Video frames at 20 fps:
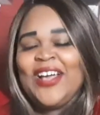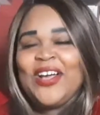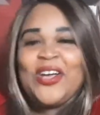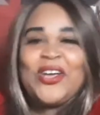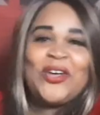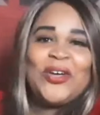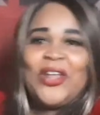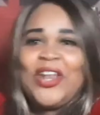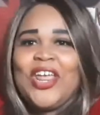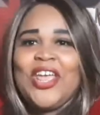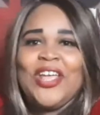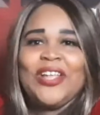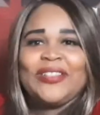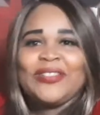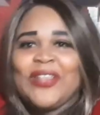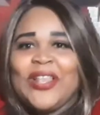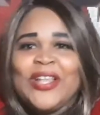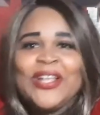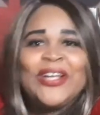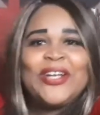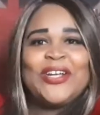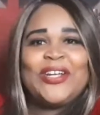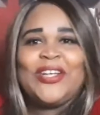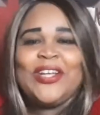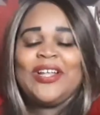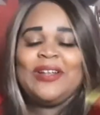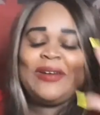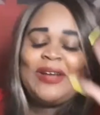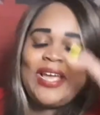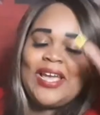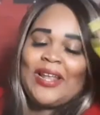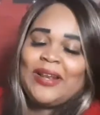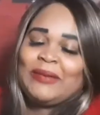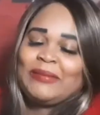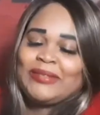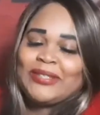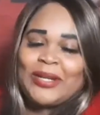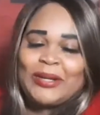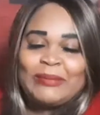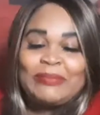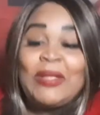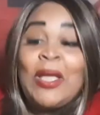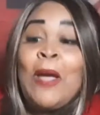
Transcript: Could it? Okay, no, I'm sorry.